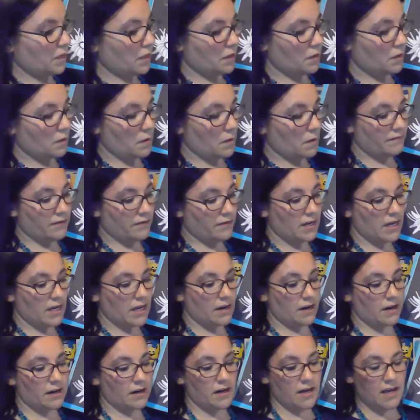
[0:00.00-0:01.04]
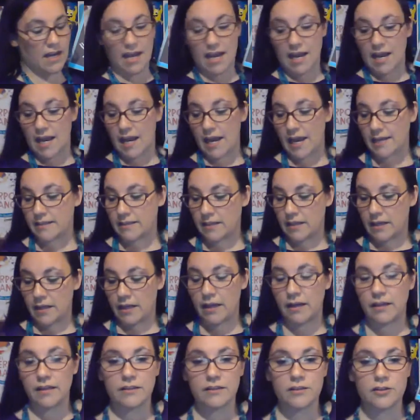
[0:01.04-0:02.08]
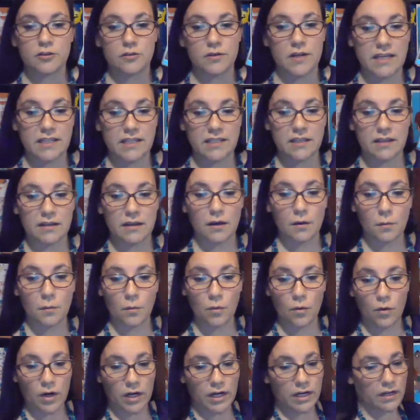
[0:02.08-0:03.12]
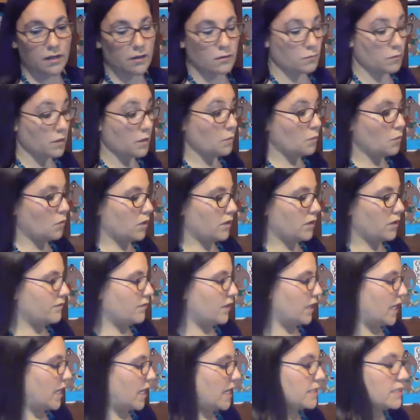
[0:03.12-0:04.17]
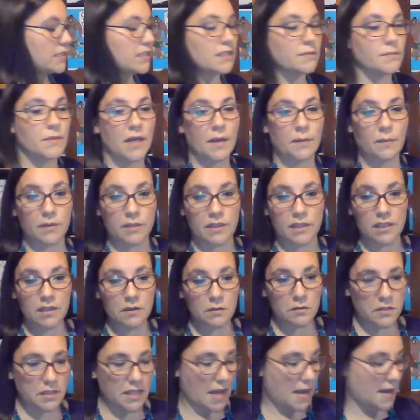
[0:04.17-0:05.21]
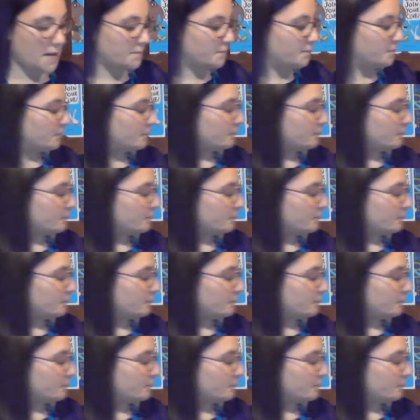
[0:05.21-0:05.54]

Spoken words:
every year as a reward for kids to be able to use that.